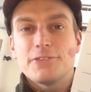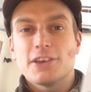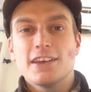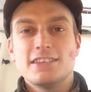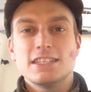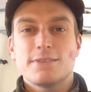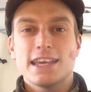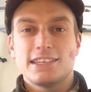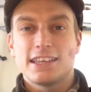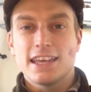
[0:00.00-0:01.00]
So this is
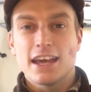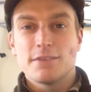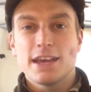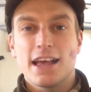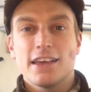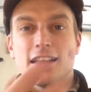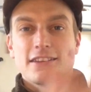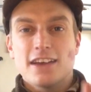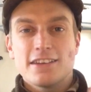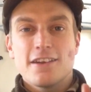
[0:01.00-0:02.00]
basically going to be like
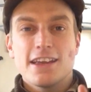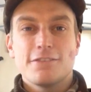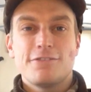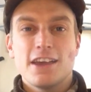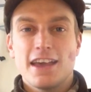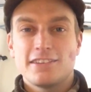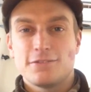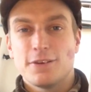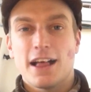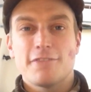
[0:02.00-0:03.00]
January the
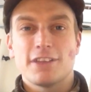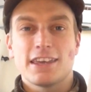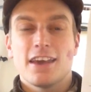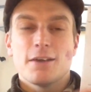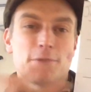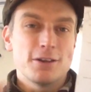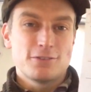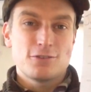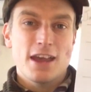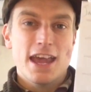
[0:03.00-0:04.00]
1st, we'll have like
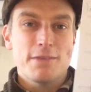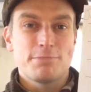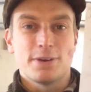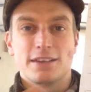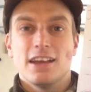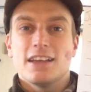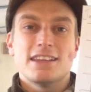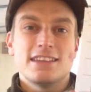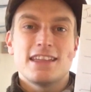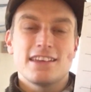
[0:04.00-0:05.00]
boat trip and
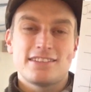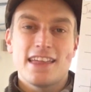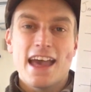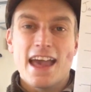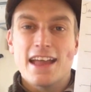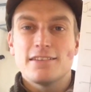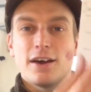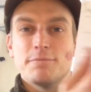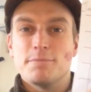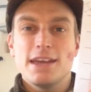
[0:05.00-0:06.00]
did this then
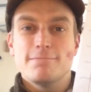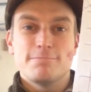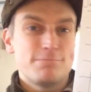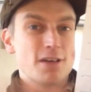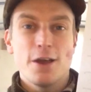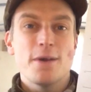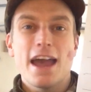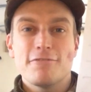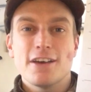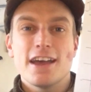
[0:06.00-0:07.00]
and meet
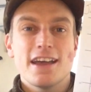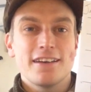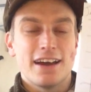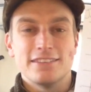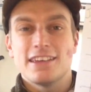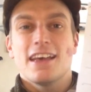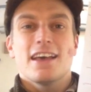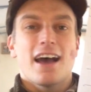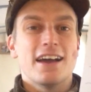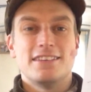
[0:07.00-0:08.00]
whoever and
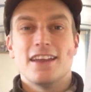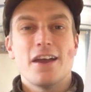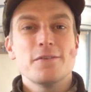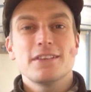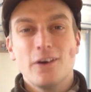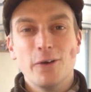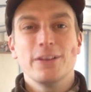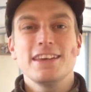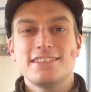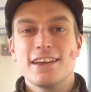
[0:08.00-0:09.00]
I don't know, all
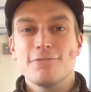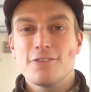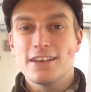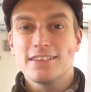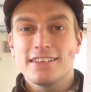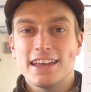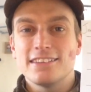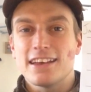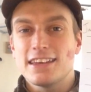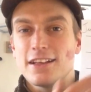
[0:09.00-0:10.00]
these different
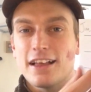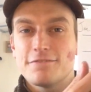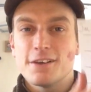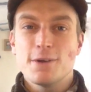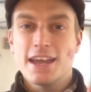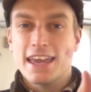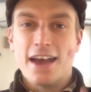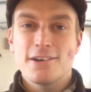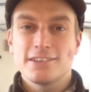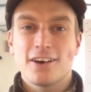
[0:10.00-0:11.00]
things. Like it'll have my work
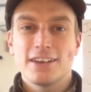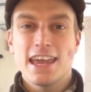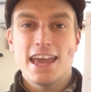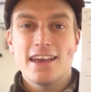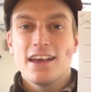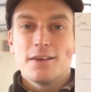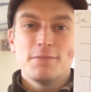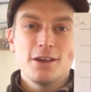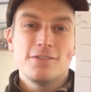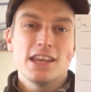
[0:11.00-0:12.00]
hours on here,
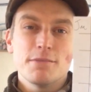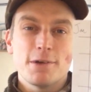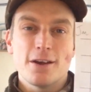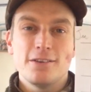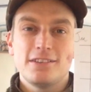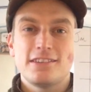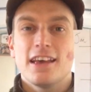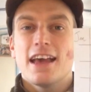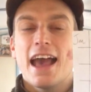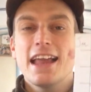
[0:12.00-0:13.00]
moving the boat,
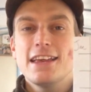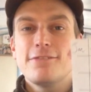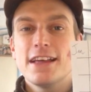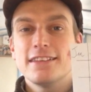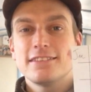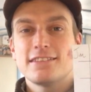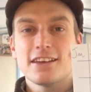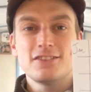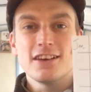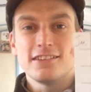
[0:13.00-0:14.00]
anything
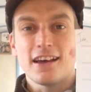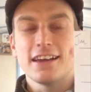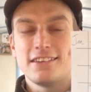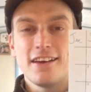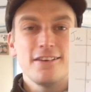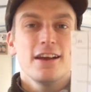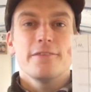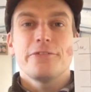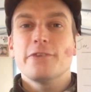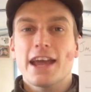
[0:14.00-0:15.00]
such as, I don't know,
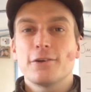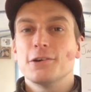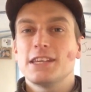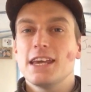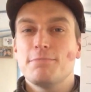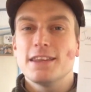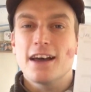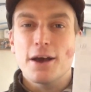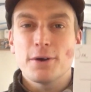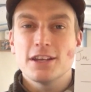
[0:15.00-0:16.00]
record keeping
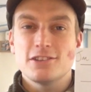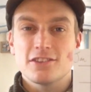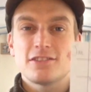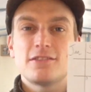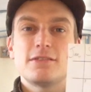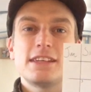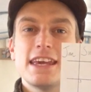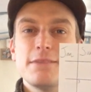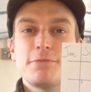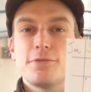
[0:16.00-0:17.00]
that I want to just
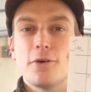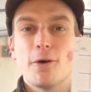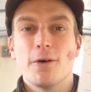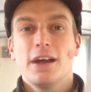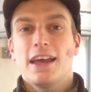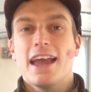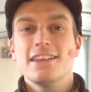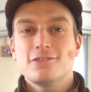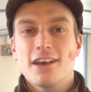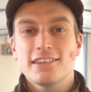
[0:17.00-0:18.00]
keep for
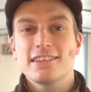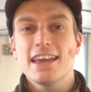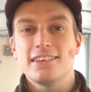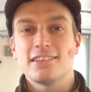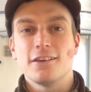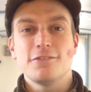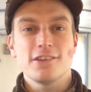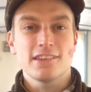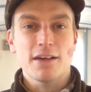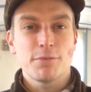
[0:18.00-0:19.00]
interest's sake. So for
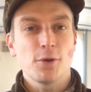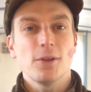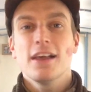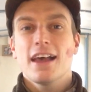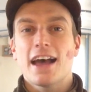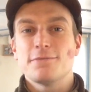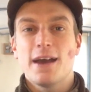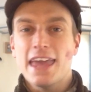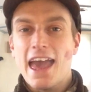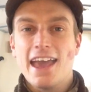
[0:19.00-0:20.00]
example, had
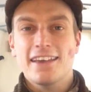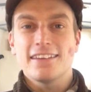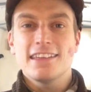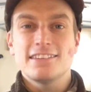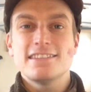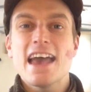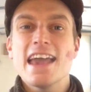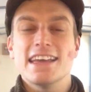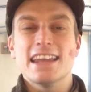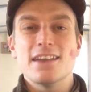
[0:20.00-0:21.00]
my haircut this
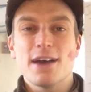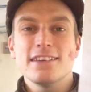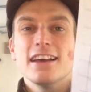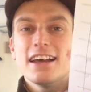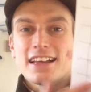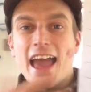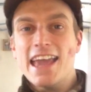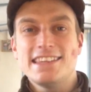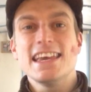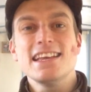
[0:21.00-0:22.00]
day and then about
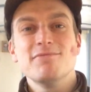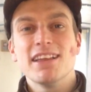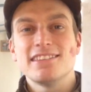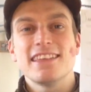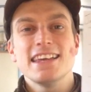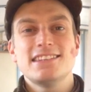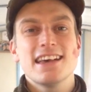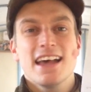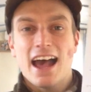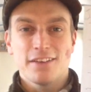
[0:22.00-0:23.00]
18 months
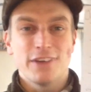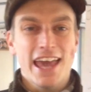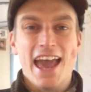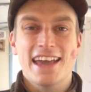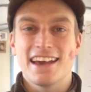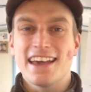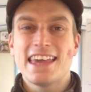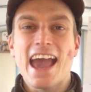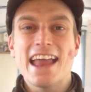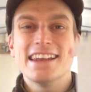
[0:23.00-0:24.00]
later had my haircut
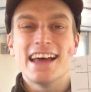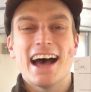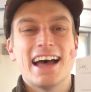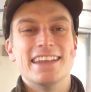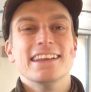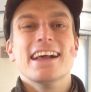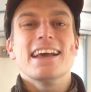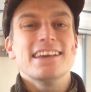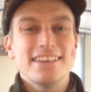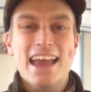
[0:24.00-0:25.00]
again, and
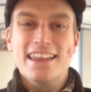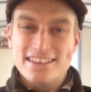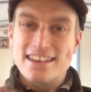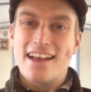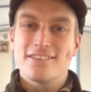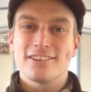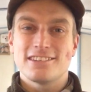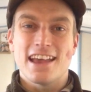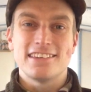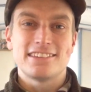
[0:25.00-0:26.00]
you get the general
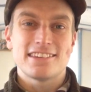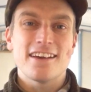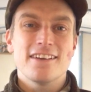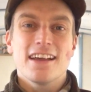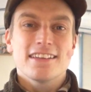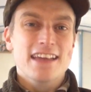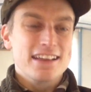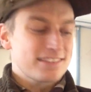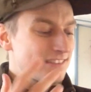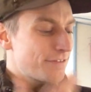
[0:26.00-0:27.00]
gist. So
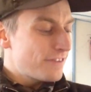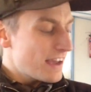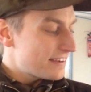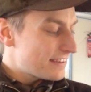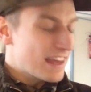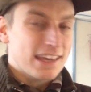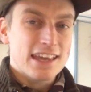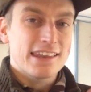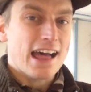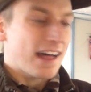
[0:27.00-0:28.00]
that's the first thing
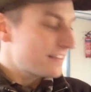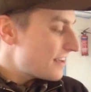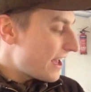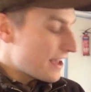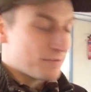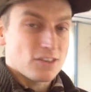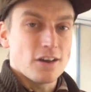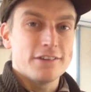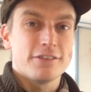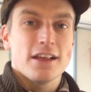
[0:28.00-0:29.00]
in that
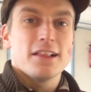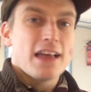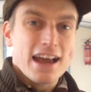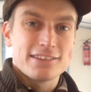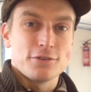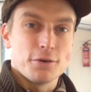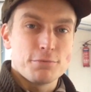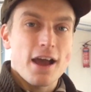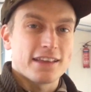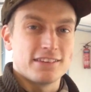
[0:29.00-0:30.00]
sort of actual
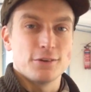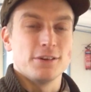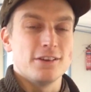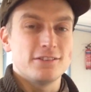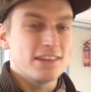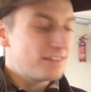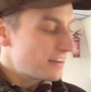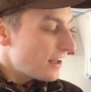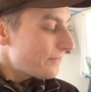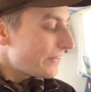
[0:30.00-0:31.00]
practical usage.